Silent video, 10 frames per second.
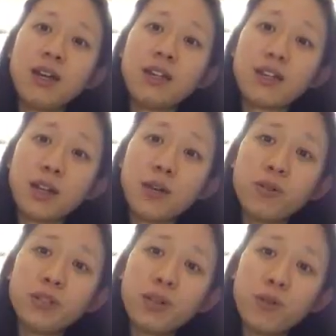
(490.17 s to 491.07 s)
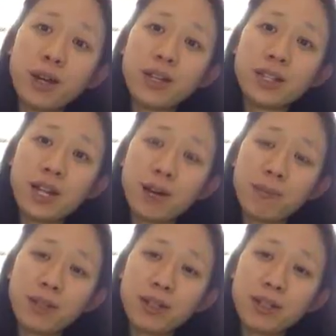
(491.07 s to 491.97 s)
is the only way to
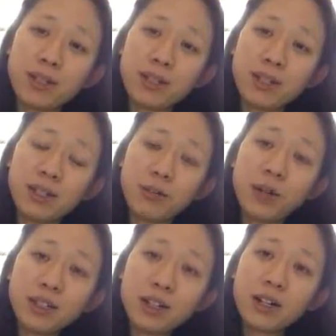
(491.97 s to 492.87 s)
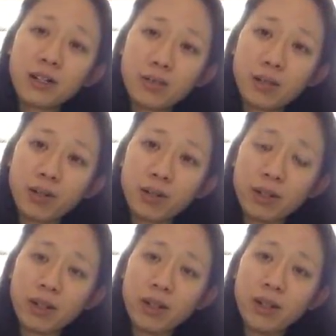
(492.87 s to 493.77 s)
happiness. Quite the contrary.